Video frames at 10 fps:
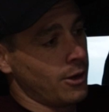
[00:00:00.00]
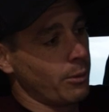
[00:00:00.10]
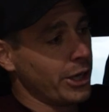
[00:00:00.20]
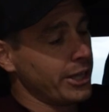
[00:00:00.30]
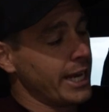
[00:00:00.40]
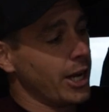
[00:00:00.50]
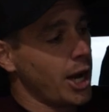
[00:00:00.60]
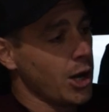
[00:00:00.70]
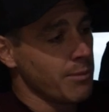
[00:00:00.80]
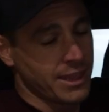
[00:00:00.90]
we've got to get
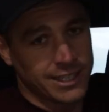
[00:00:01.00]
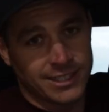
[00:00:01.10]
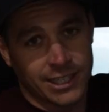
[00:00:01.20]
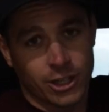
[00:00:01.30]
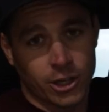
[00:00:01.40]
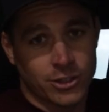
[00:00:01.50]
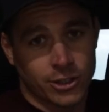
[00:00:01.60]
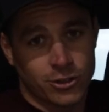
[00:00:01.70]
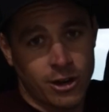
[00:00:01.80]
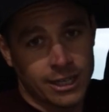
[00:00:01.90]
home. This thing goes
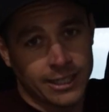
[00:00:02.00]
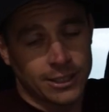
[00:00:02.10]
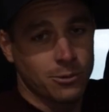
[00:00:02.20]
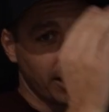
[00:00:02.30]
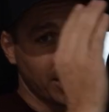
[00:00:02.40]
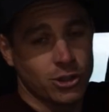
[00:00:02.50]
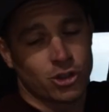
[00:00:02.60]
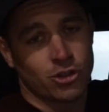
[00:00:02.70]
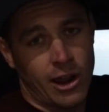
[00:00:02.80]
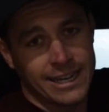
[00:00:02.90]
on a truck next week
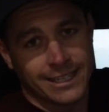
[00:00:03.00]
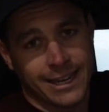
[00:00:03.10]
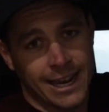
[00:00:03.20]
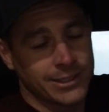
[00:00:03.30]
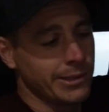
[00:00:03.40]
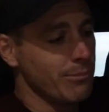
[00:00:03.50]
straight down to